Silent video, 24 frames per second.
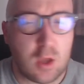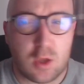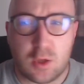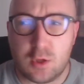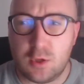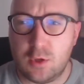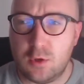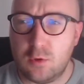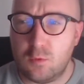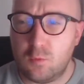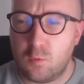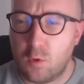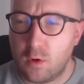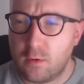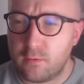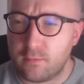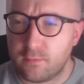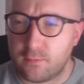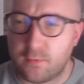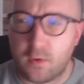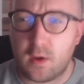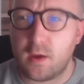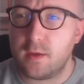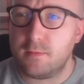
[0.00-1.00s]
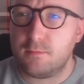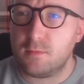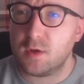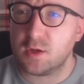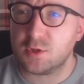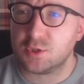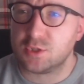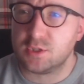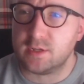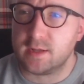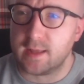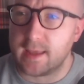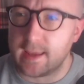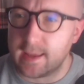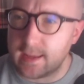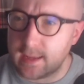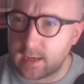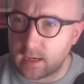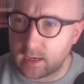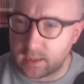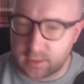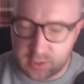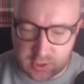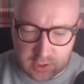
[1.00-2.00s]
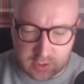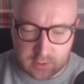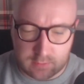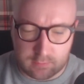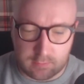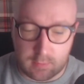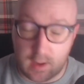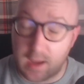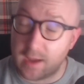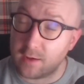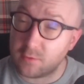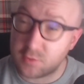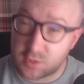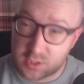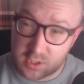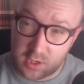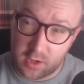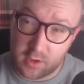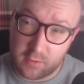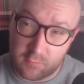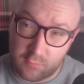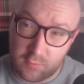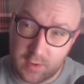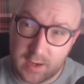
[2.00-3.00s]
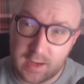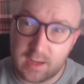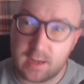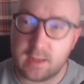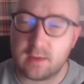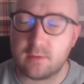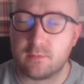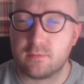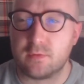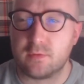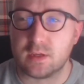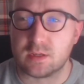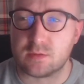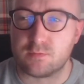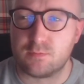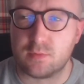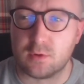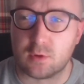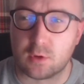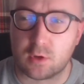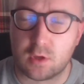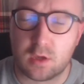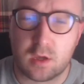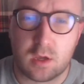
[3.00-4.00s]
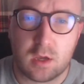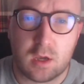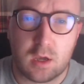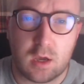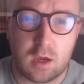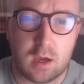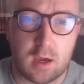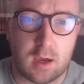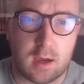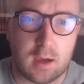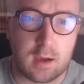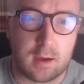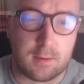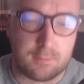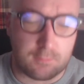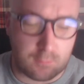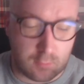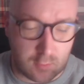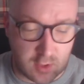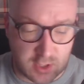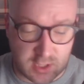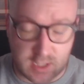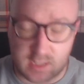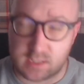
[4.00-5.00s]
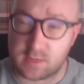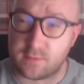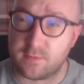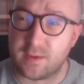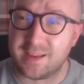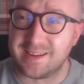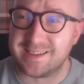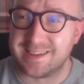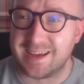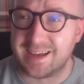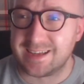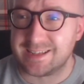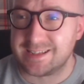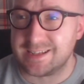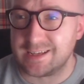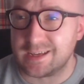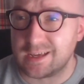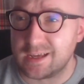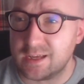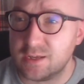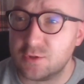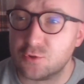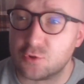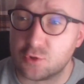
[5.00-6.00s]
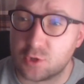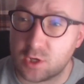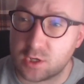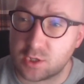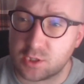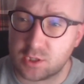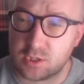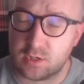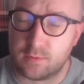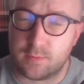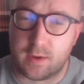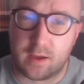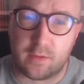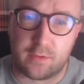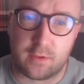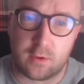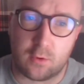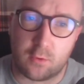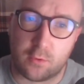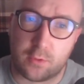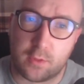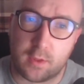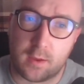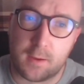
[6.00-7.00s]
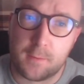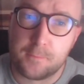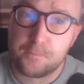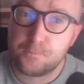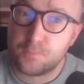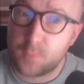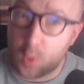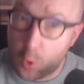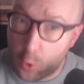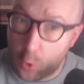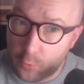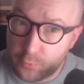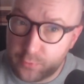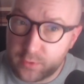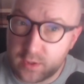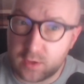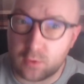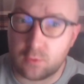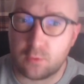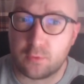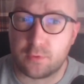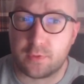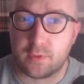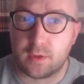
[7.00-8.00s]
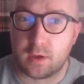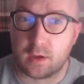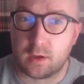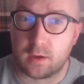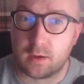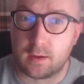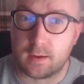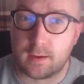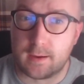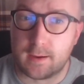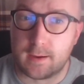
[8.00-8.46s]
You won't find much in English outside really of this book, which has a fantastic introduction about the author, on the author